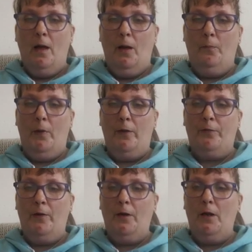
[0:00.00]
and we
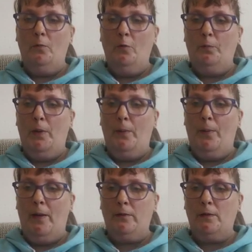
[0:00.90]
think it would be
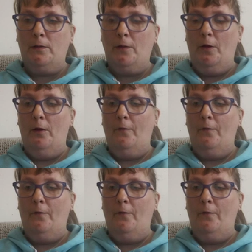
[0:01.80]
best to turn